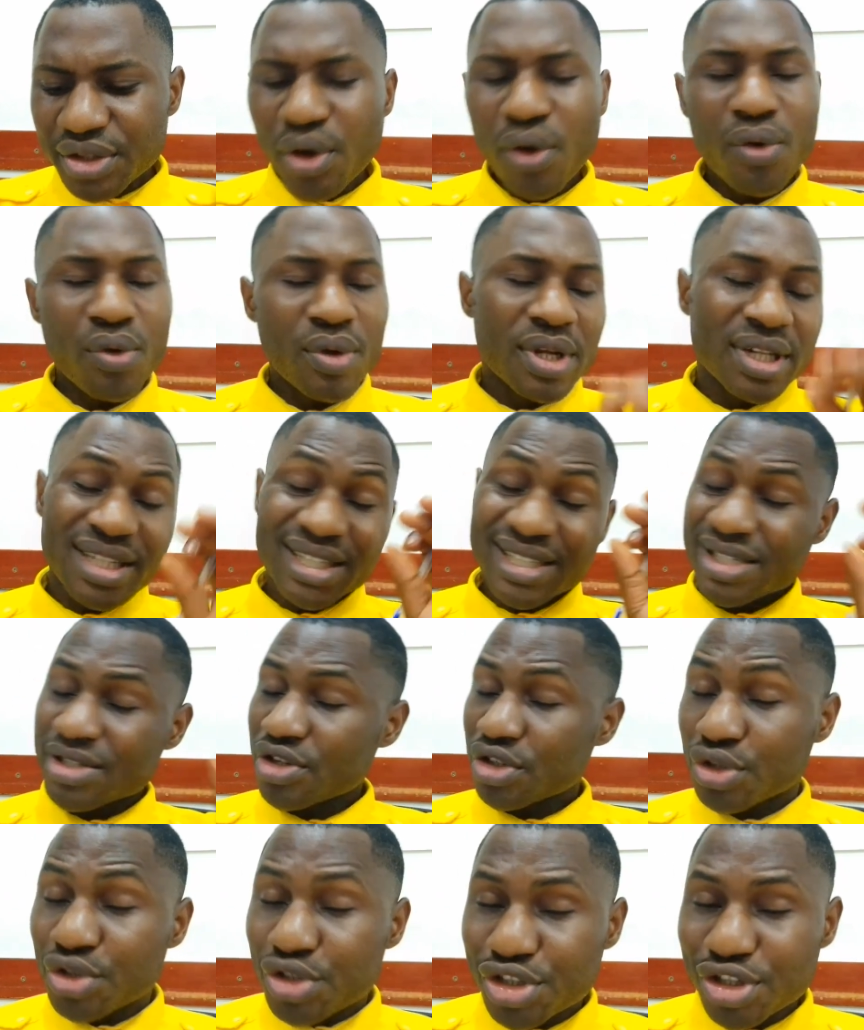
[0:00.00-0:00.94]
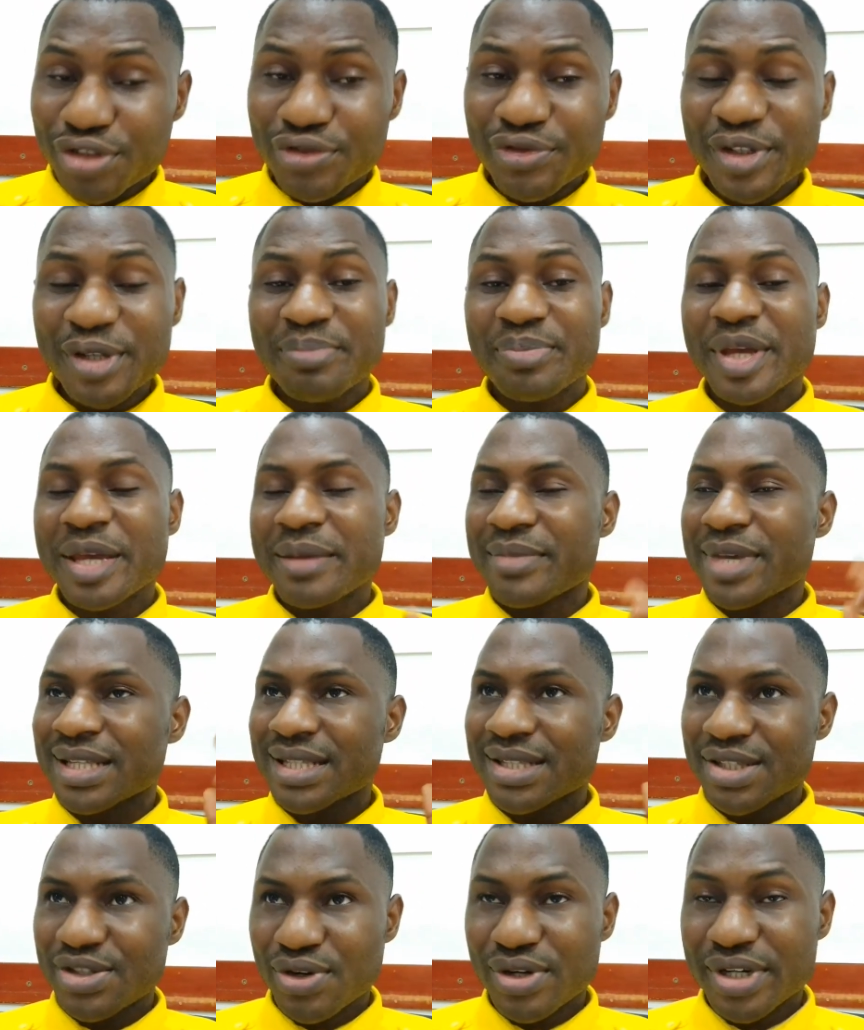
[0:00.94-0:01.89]
no, there is no tuition fee
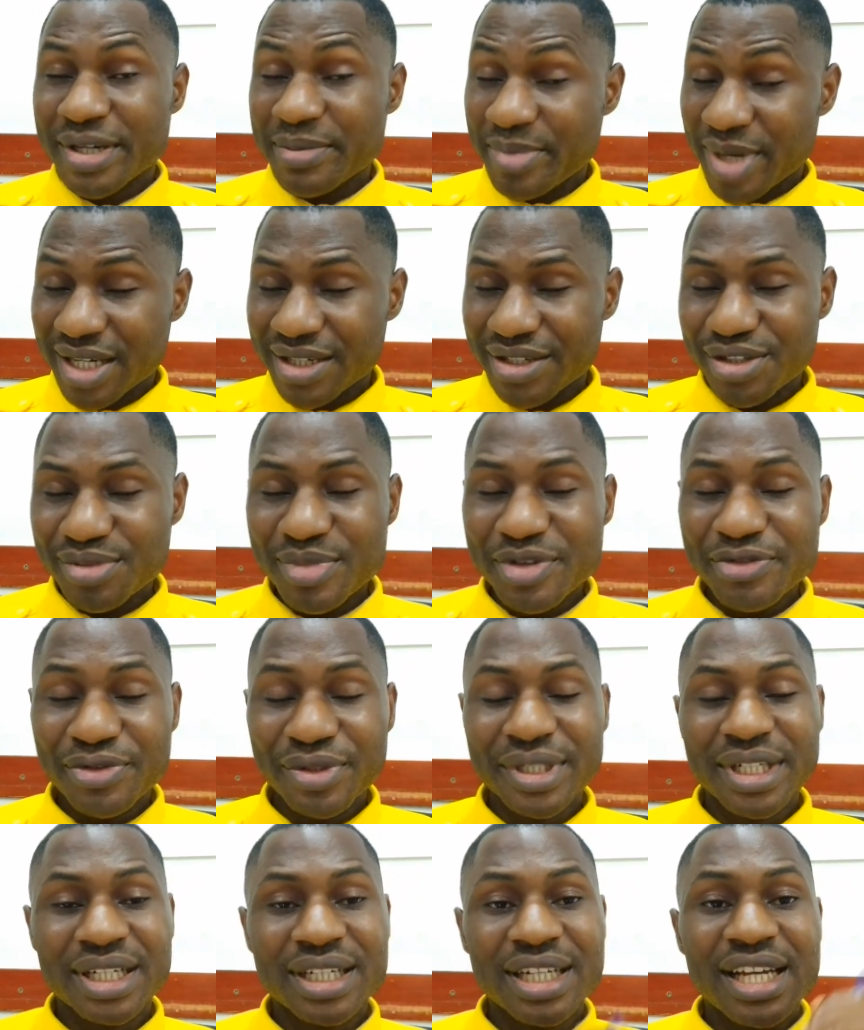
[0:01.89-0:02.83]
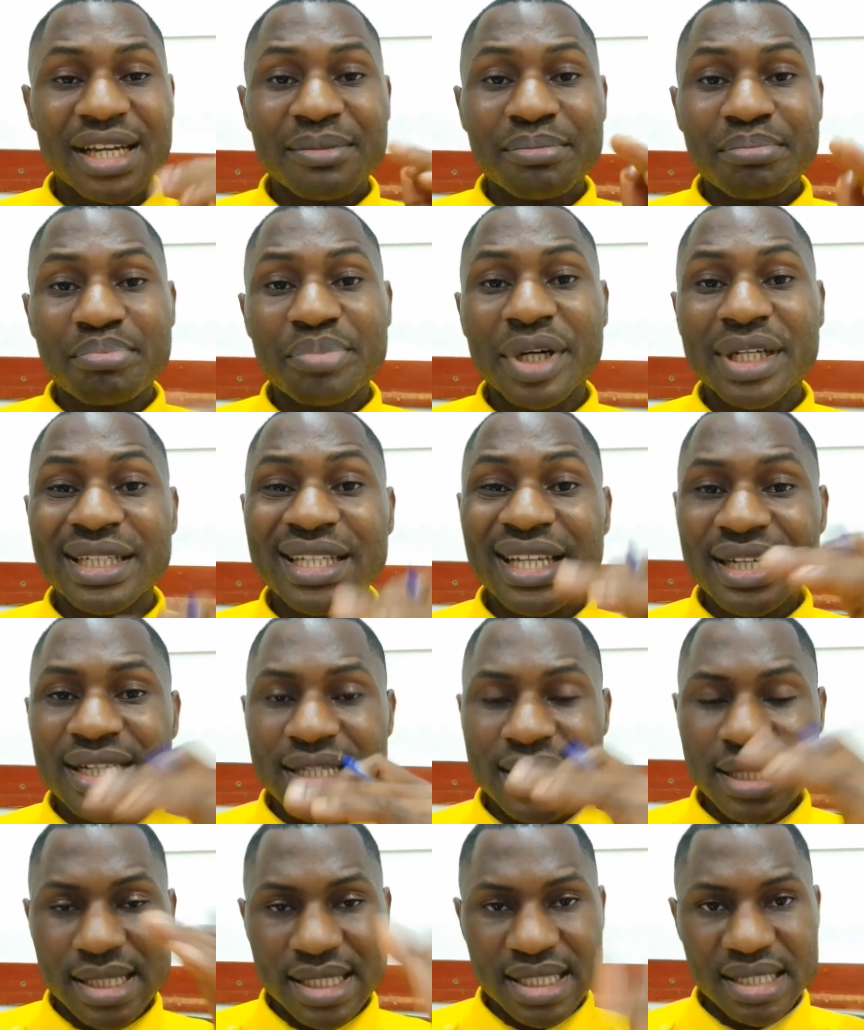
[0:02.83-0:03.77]
payment, sorry, pardon me for that, but
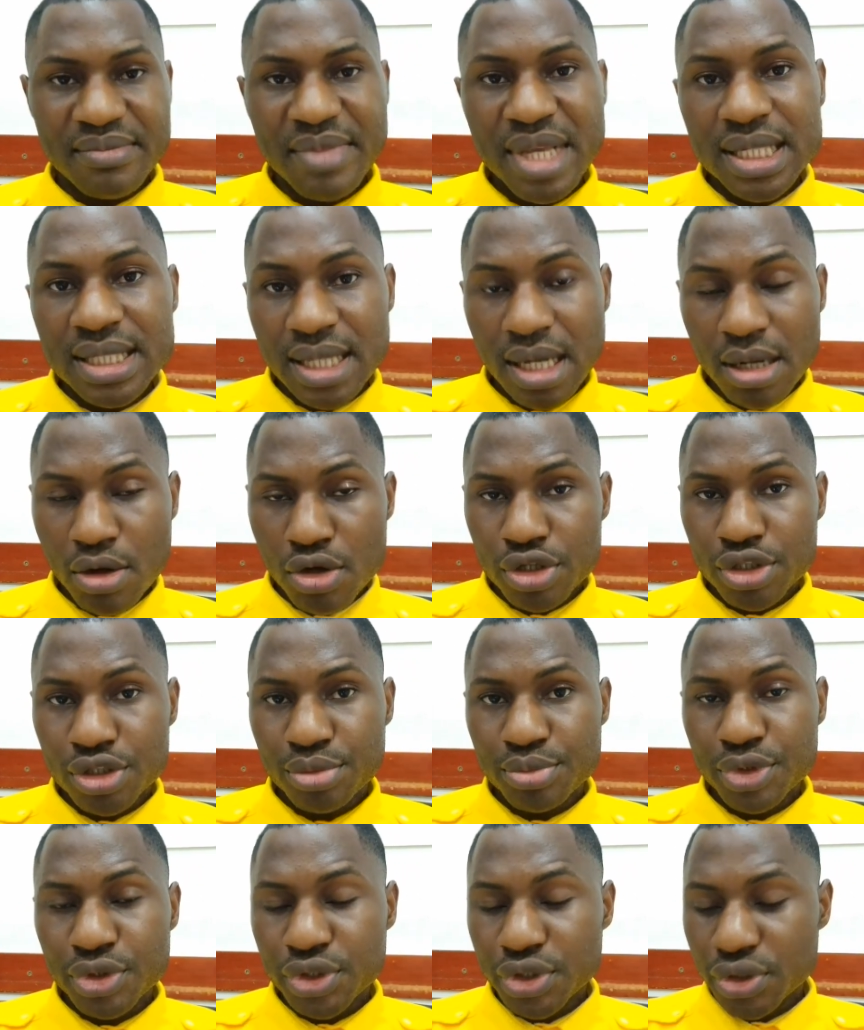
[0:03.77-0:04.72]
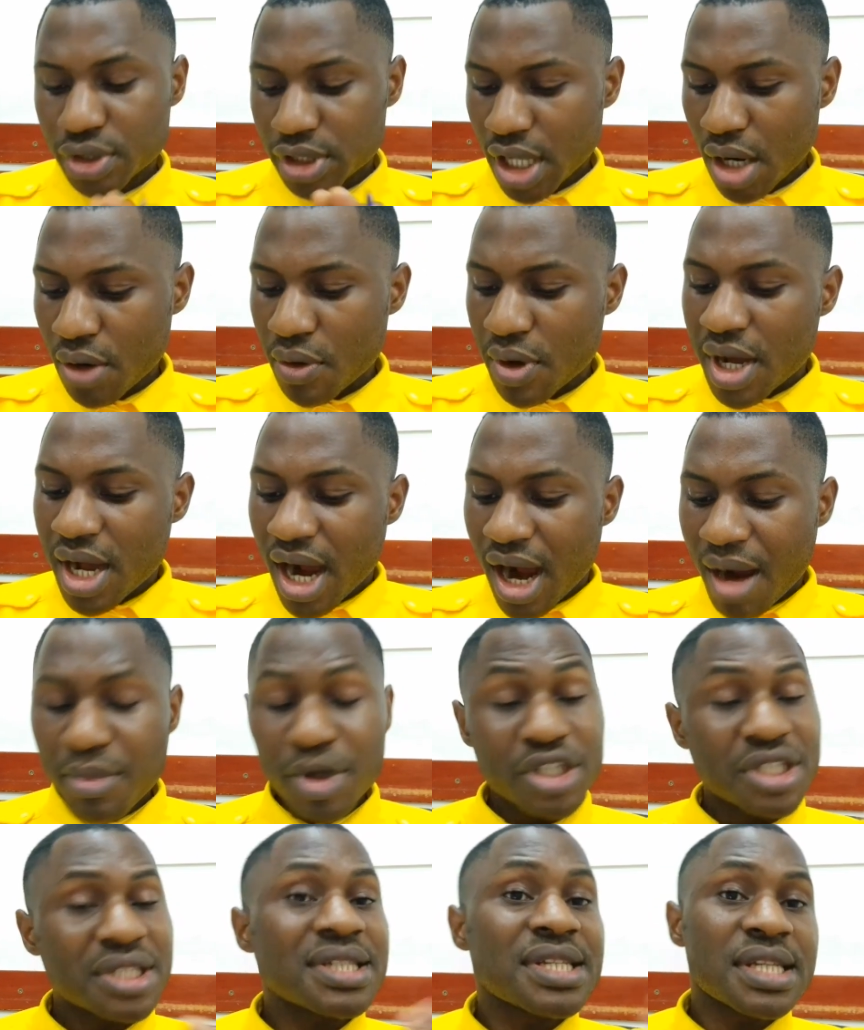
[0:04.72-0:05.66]
there is a semester contribution. Now, how
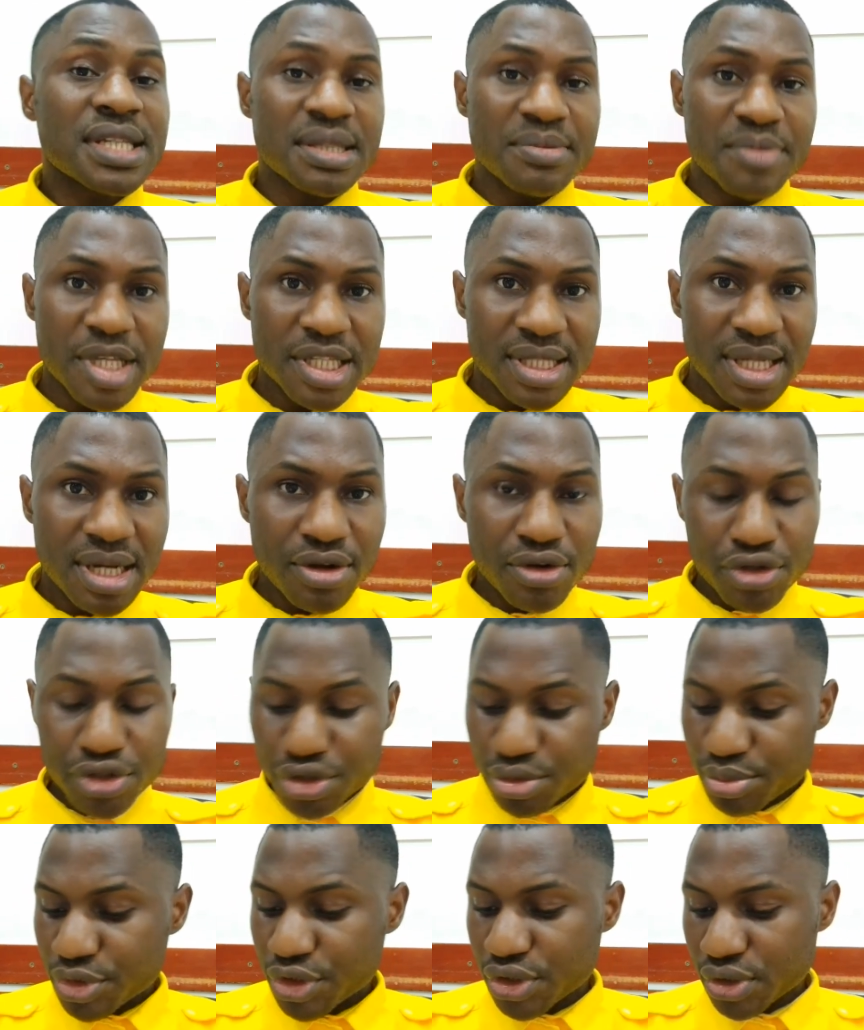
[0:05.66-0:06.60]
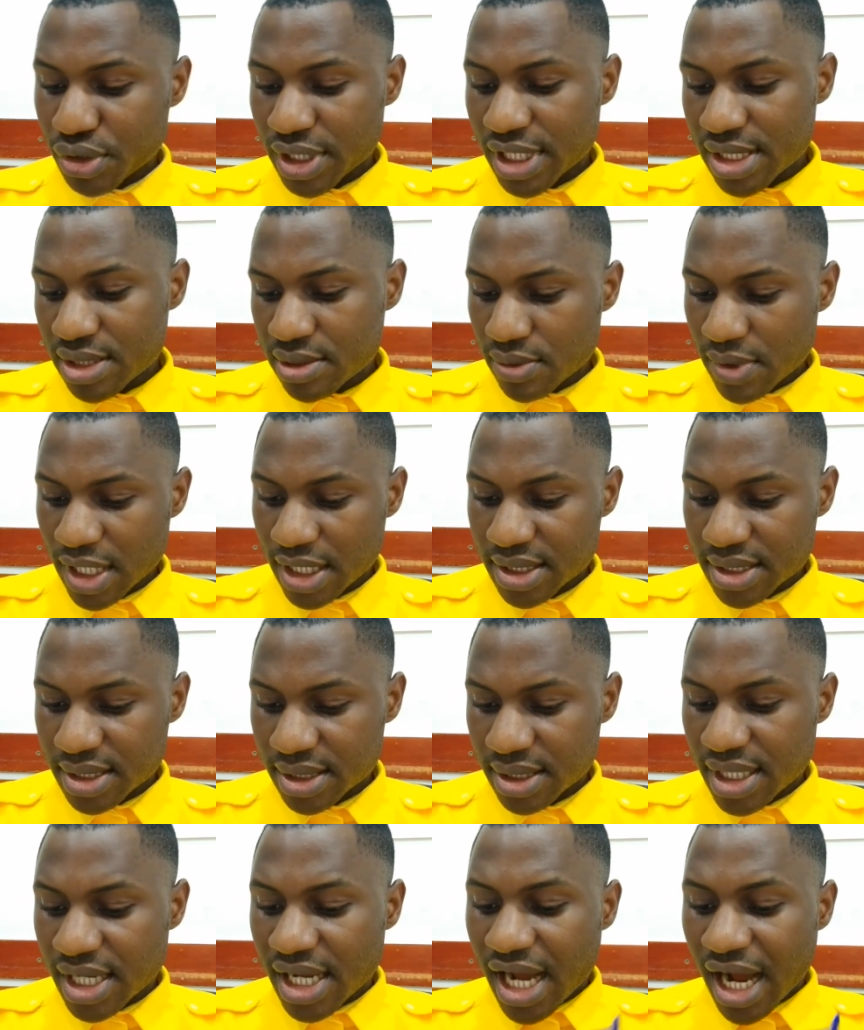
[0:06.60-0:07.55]
much is the semester contribution? Let's look
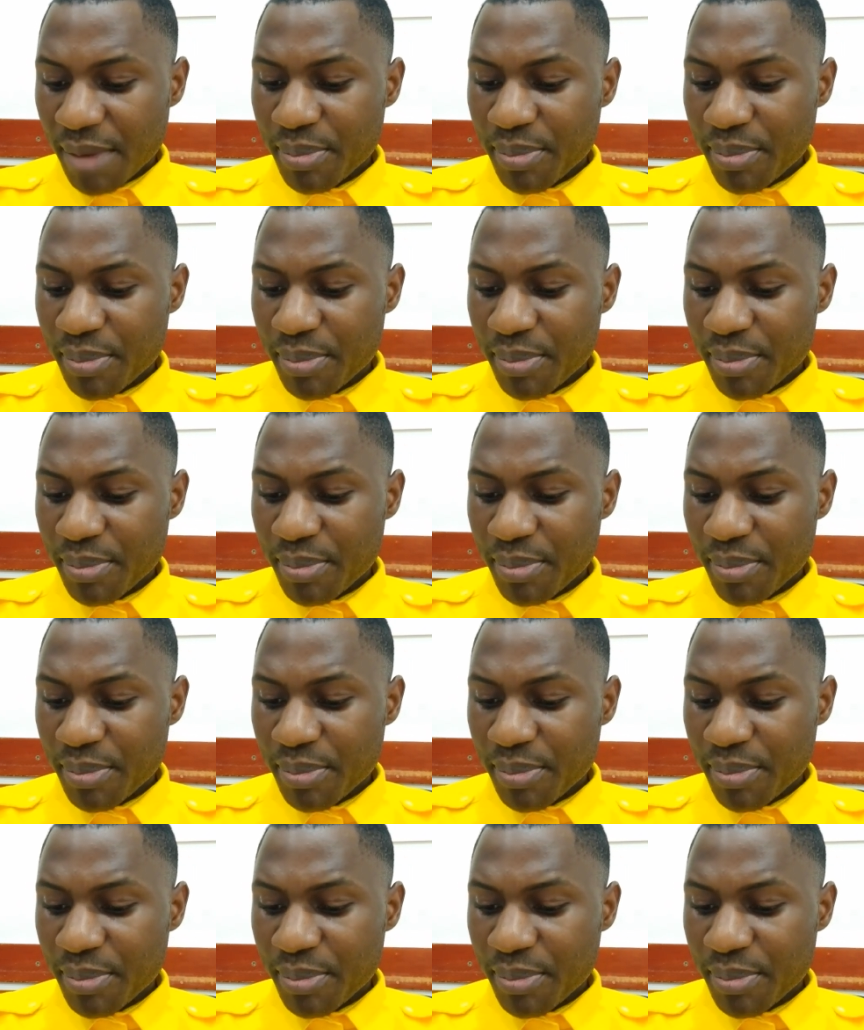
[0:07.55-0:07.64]
at it.